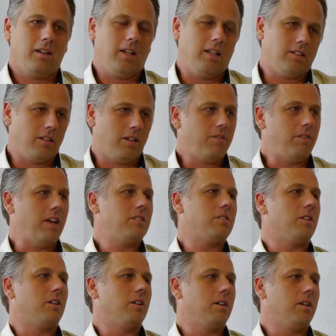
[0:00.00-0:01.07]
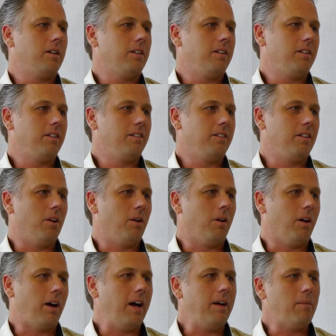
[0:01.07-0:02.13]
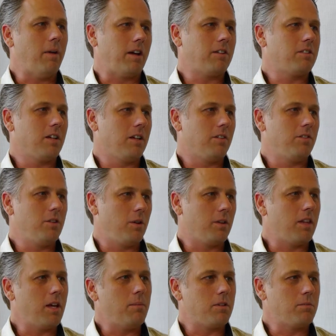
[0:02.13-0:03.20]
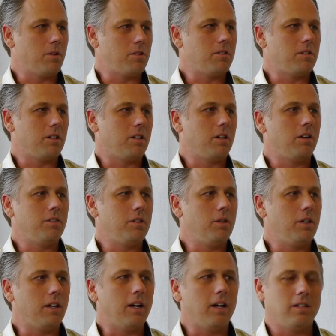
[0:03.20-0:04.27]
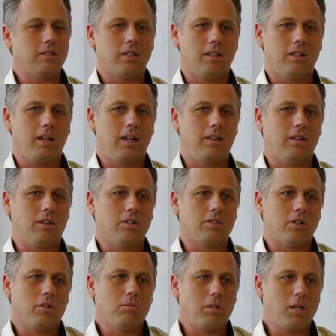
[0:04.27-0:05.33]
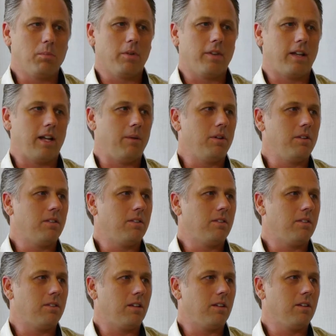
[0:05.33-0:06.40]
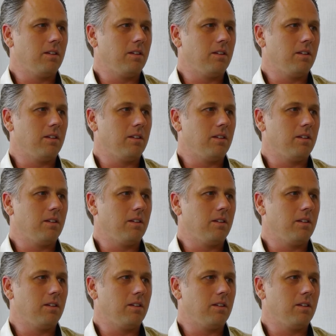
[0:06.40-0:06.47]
as an investor you know, I'm actually interviewing them as much as they're interviewing yeah. us, and, and there are certain people that well, I would. The crazy thing say, is